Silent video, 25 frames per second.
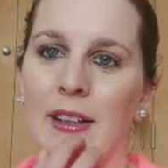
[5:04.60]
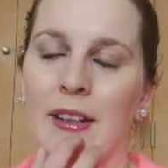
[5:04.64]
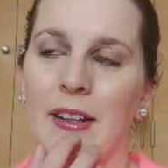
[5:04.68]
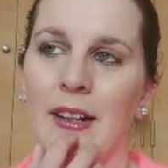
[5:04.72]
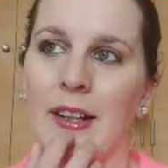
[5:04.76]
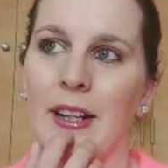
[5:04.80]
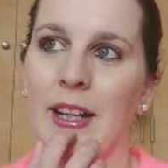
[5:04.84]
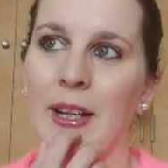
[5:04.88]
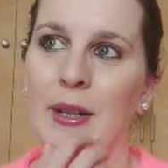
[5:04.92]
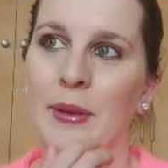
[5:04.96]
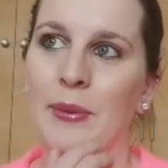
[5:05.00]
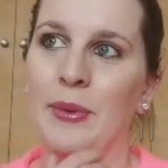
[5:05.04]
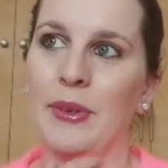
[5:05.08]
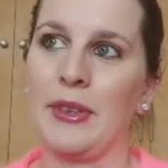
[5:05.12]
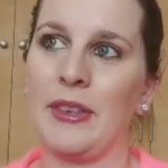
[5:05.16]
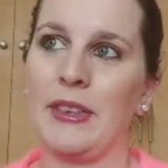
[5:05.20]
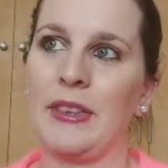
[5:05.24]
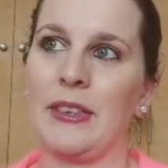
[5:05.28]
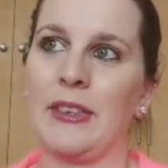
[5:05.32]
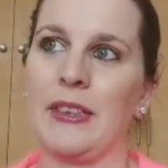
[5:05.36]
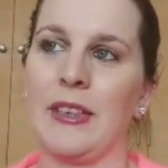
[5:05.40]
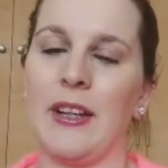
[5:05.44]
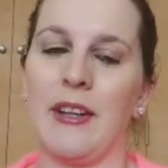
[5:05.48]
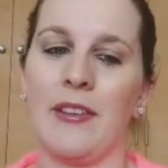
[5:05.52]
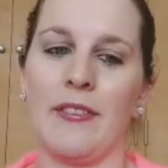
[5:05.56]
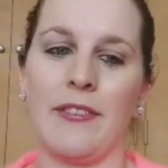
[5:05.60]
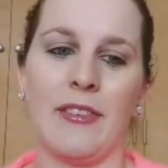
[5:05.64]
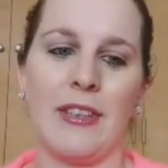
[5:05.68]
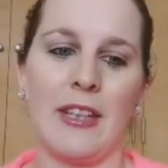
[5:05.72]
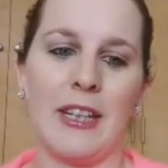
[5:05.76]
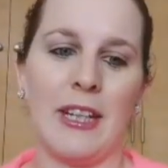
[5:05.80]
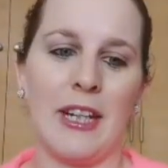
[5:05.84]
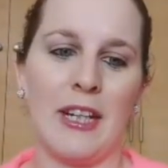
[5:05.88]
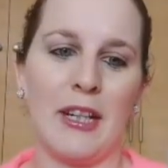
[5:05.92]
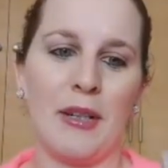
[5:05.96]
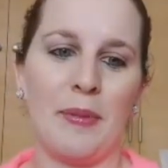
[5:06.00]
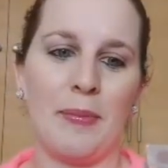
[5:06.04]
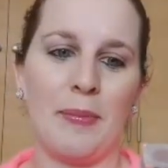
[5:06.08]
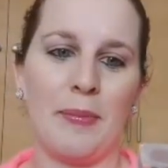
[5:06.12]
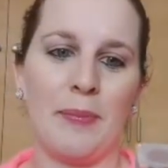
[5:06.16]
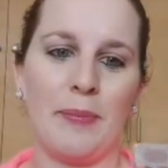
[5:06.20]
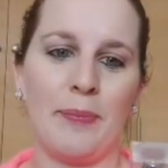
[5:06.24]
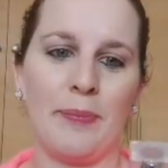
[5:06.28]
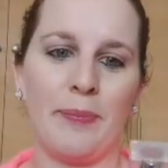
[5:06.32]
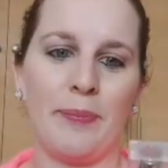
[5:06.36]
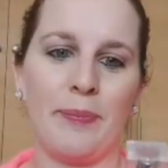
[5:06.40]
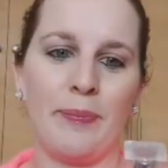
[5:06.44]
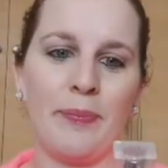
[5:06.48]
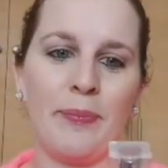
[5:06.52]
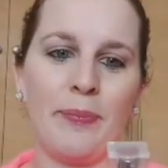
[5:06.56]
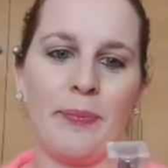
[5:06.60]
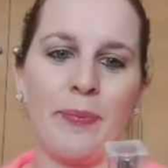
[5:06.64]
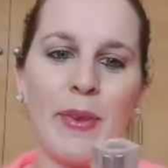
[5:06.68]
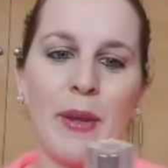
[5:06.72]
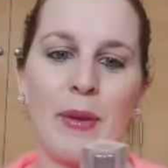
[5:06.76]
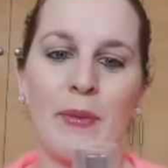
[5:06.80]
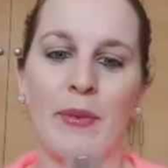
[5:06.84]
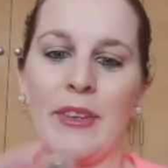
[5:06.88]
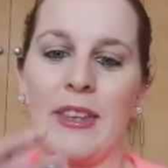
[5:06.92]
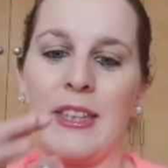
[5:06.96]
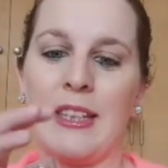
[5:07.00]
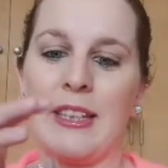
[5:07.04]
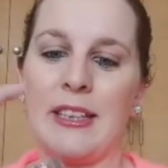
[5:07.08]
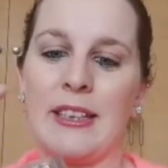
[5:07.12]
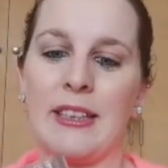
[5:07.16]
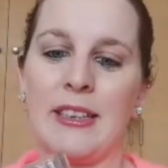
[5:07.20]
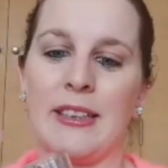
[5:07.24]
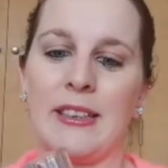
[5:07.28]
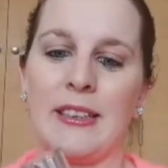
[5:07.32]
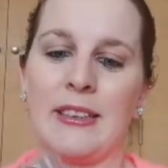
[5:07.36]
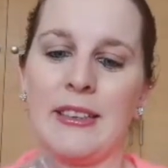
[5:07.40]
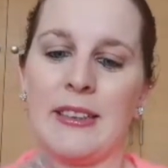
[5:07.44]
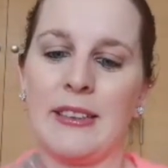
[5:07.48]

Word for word: got it was of the with the